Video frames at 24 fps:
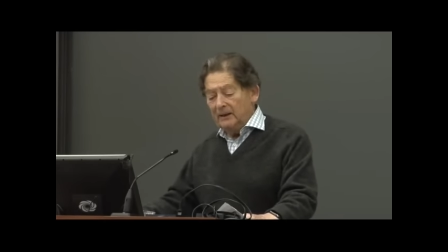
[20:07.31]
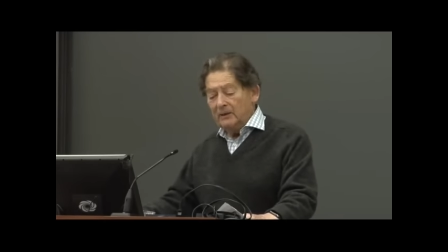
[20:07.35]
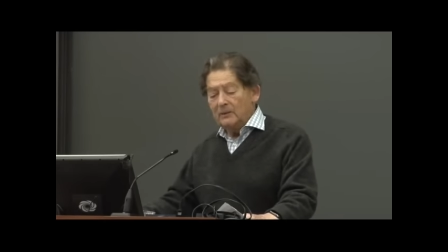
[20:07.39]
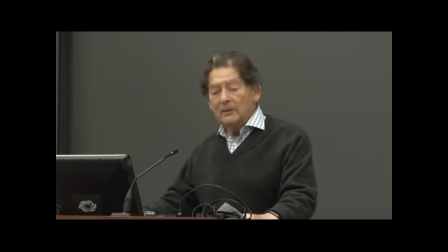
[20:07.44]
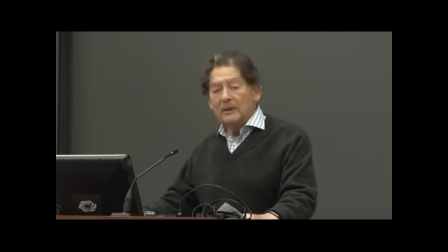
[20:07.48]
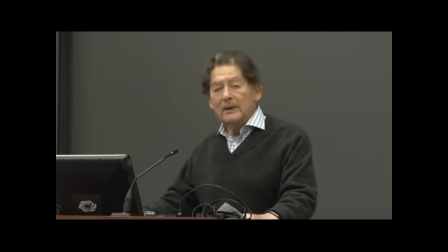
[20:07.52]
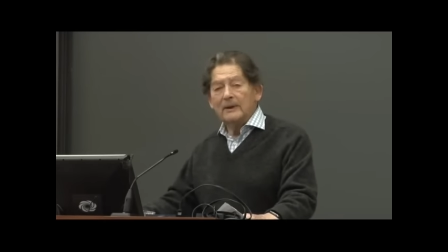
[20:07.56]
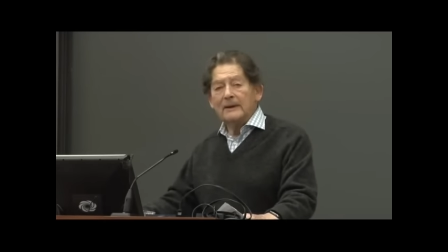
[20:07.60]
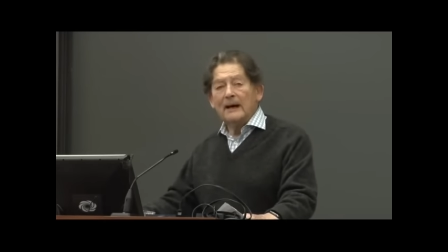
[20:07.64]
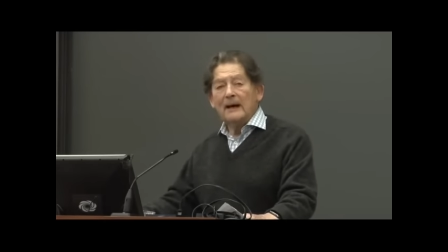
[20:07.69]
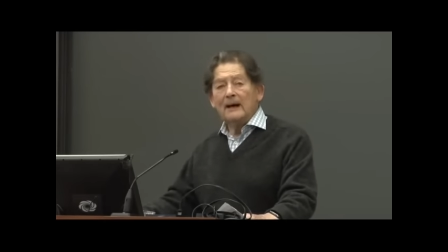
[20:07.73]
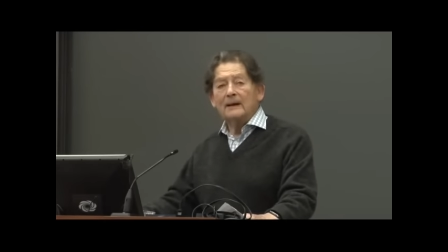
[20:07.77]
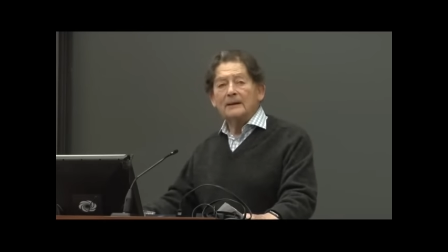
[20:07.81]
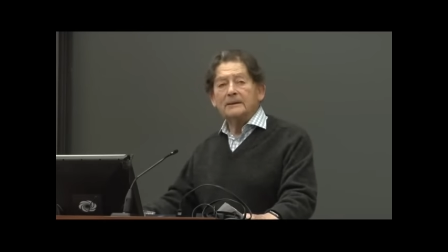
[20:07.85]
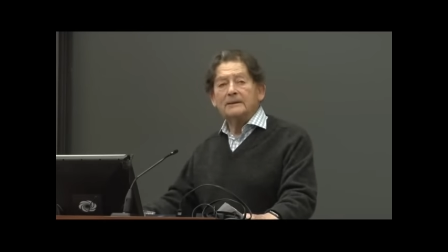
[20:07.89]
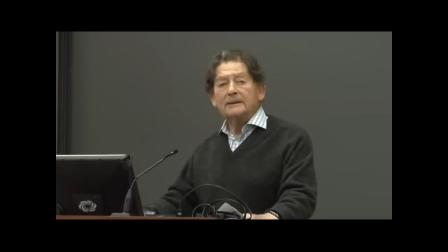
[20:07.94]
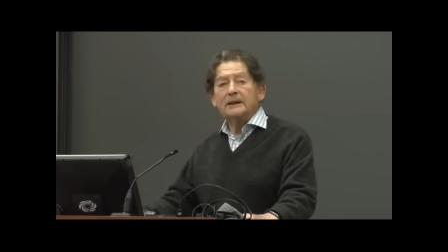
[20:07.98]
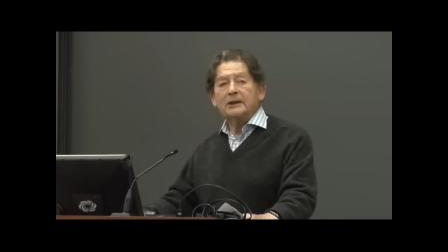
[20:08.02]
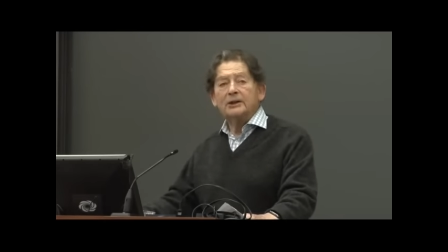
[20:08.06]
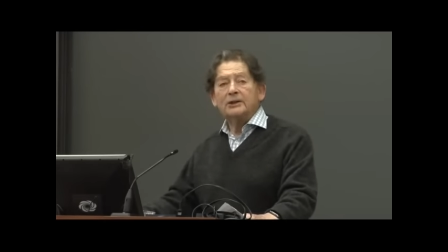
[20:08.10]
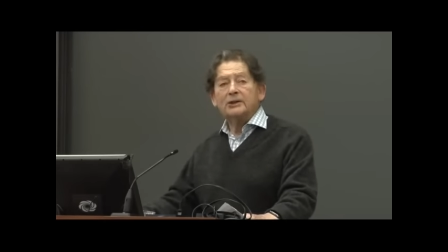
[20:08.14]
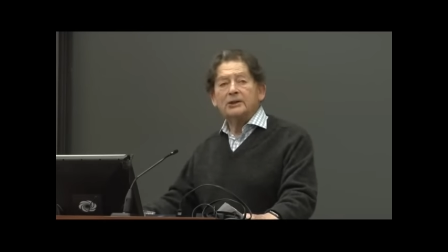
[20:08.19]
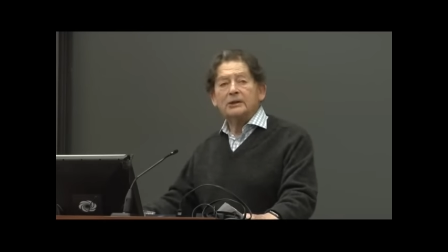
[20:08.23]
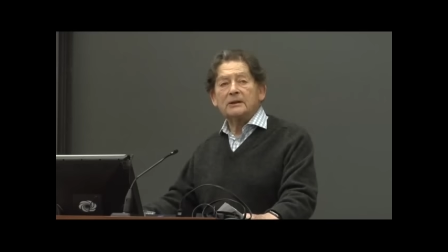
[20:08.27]
with our
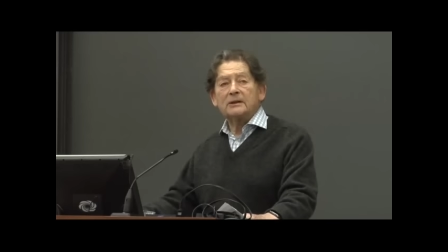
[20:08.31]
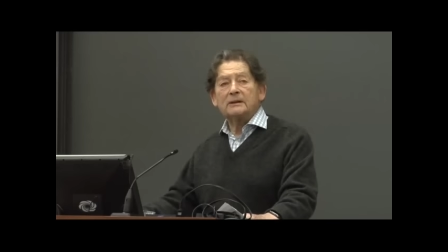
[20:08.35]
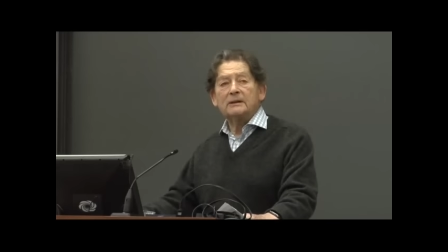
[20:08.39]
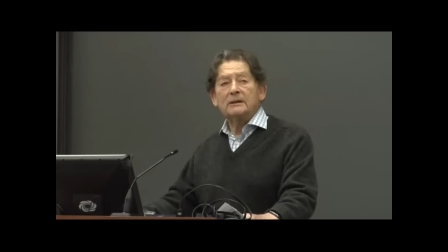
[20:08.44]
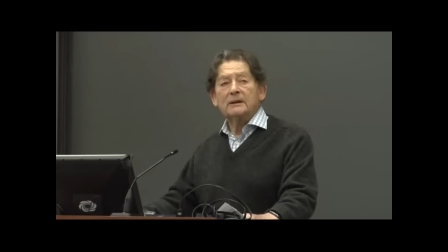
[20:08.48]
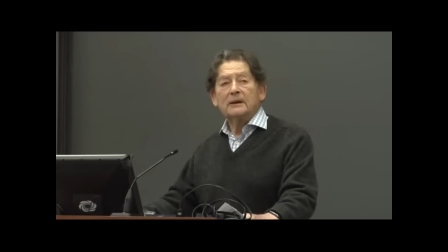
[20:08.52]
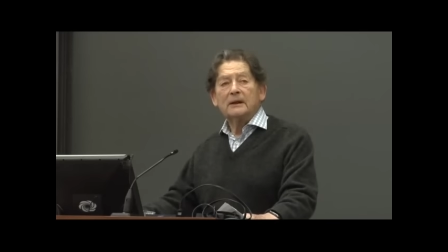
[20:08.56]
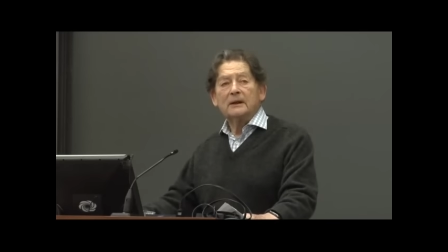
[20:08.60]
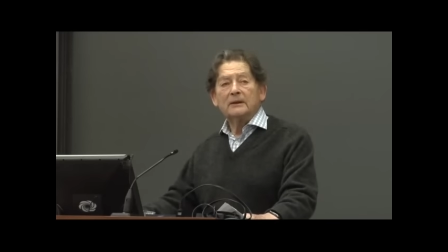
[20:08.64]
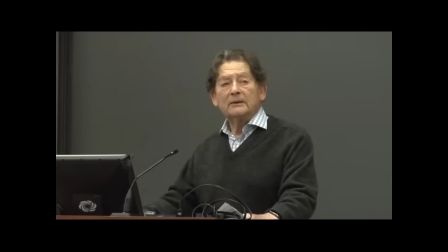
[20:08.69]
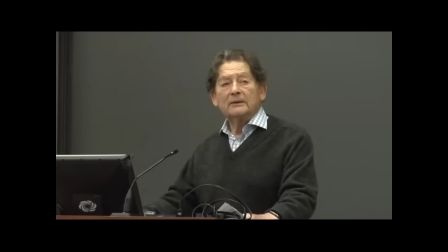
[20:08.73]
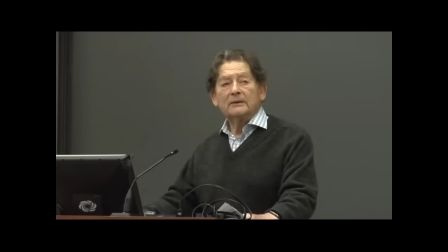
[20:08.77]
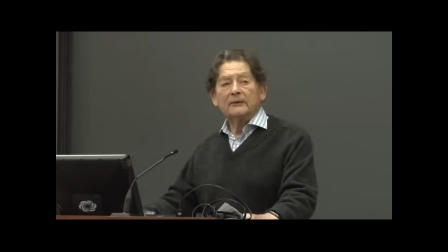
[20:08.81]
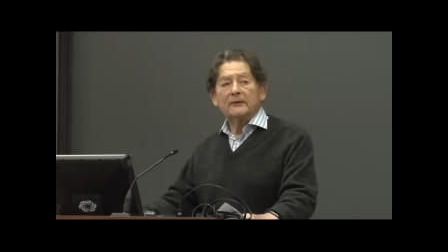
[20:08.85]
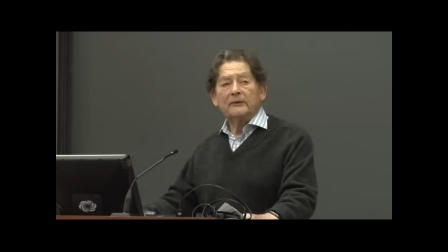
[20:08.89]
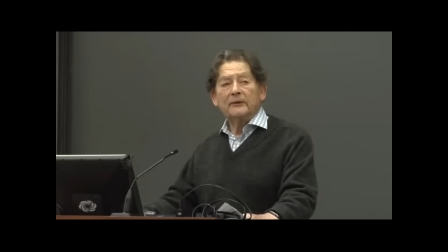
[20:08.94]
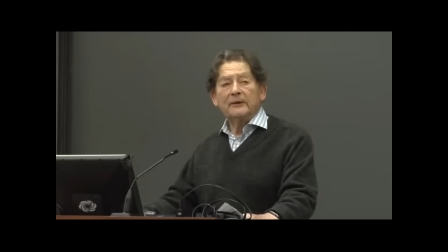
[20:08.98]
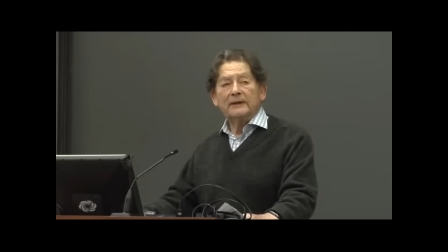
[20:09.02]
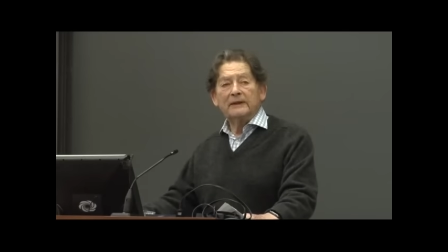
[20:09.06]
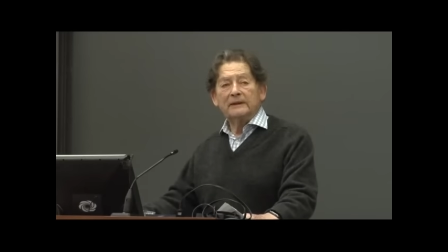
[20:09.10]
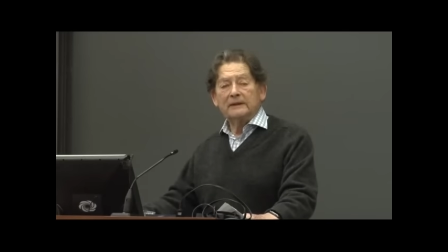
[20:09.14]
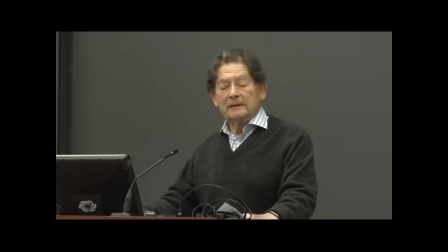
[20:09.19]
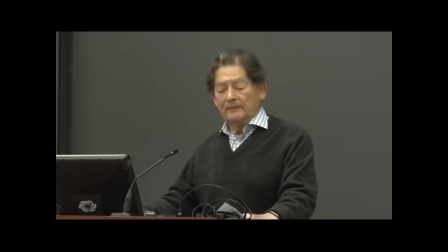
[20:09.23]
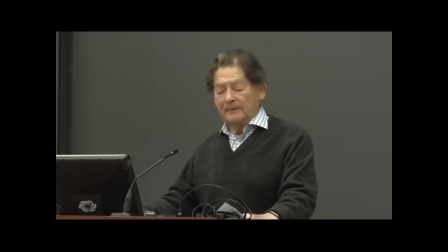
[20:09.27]
addiction to
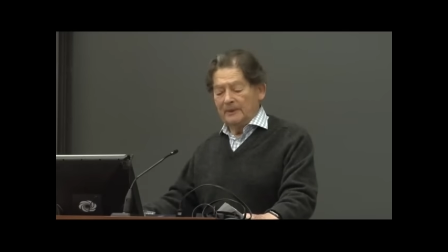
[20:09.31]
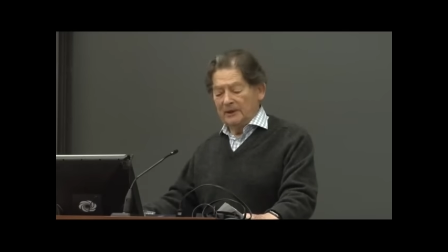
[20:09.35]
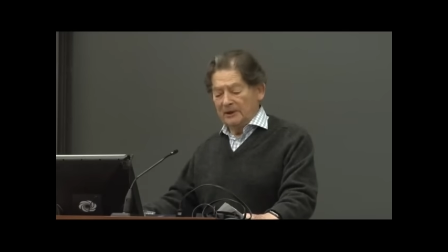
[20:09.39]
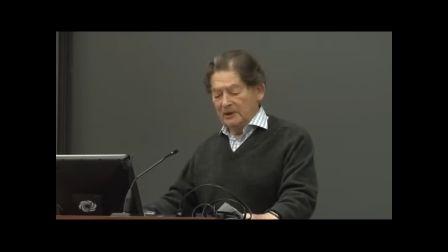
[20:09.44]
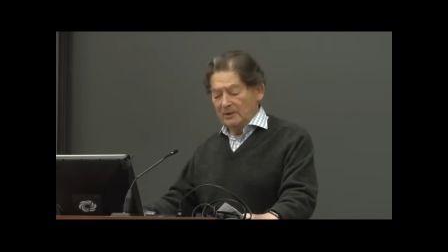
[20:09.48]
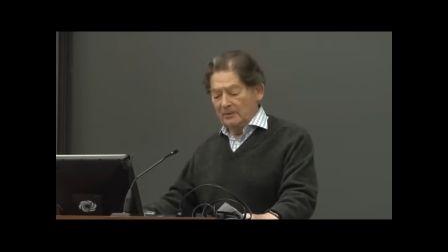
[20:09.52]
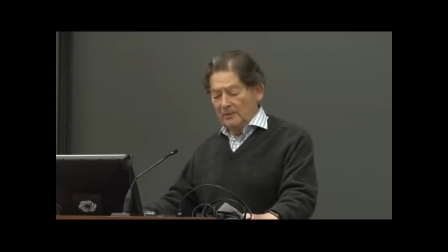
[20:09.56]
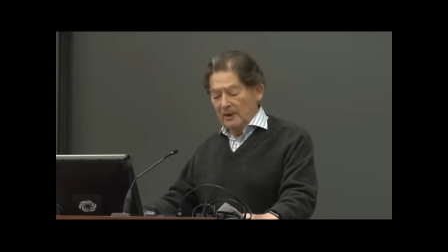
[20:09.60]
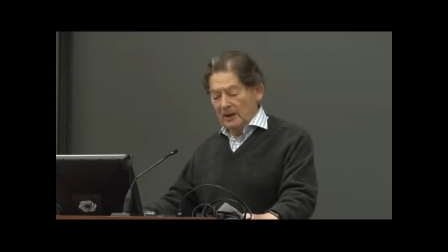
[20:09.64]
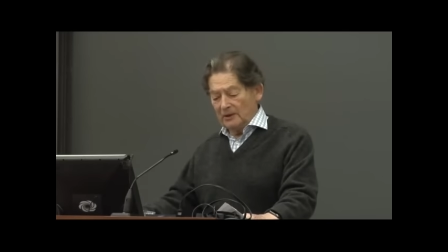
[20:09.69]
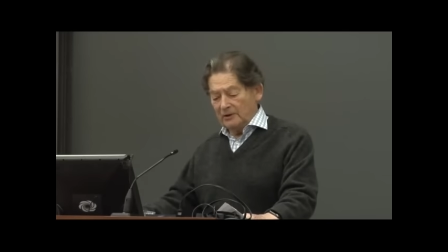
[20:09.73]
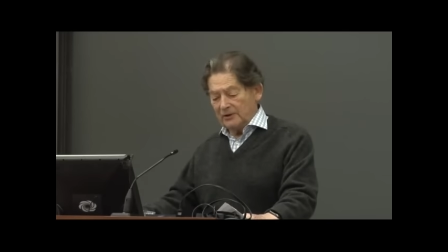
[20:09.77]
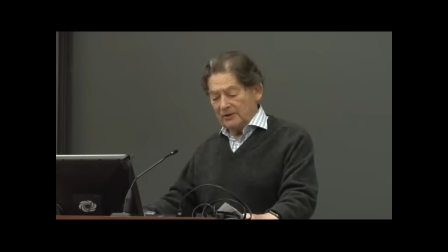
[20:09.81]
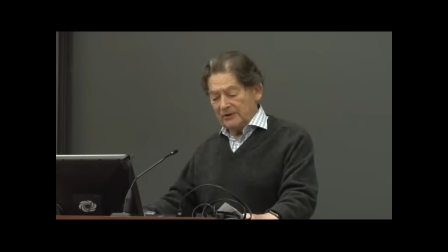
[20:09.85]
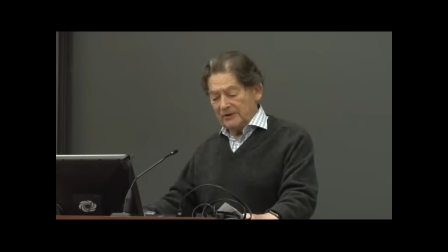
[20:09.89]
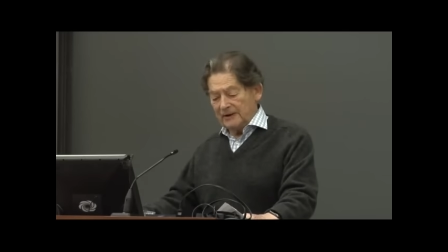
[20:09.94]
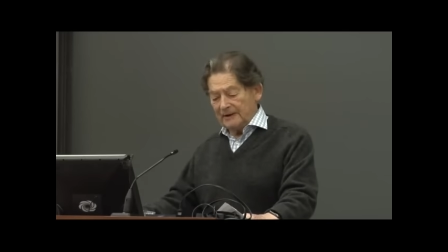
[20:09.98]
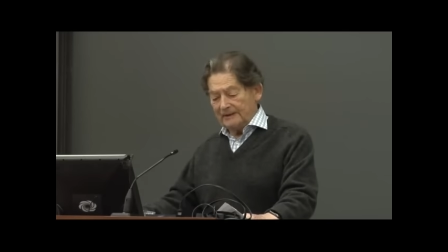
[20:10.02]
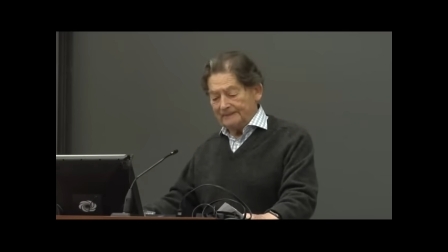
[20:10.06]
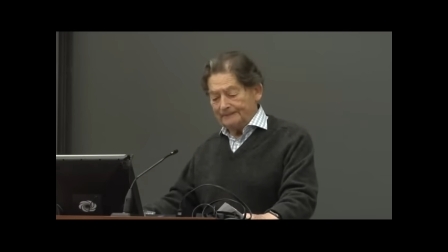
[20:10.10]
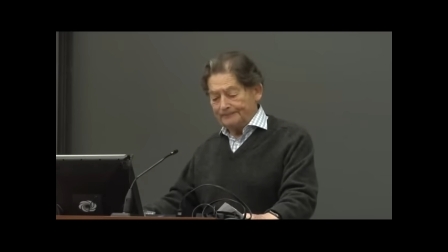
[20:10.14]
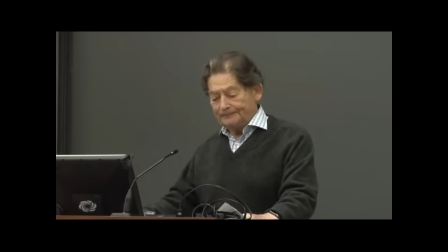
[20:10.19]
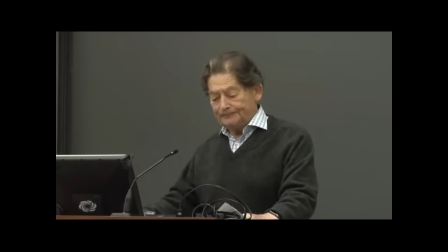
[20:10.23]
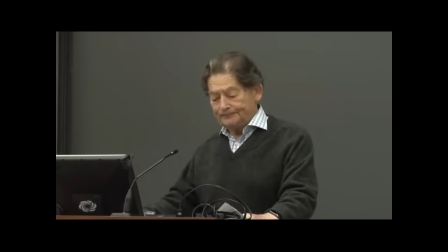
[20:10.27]
freedom and democracy.